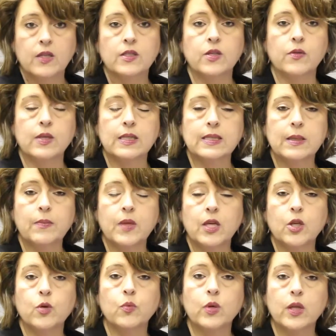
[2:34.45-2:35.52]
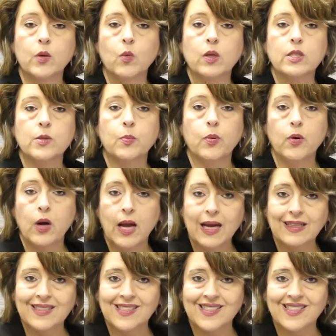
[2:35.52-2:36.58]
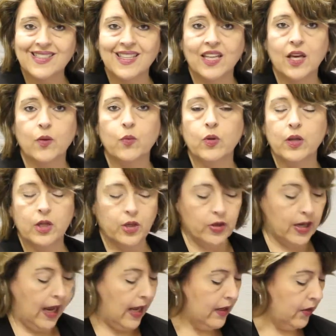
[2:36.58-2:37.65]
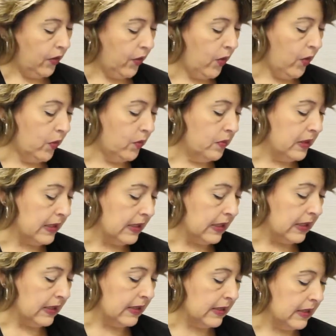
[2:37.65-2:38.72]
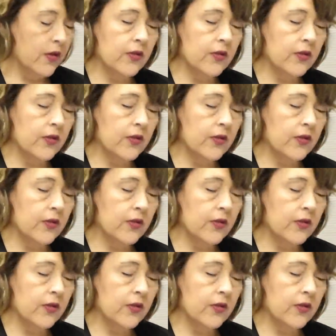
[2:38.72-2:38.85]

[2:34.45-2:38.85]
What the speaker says: So that's something you really want to practice and get really good at in your own business.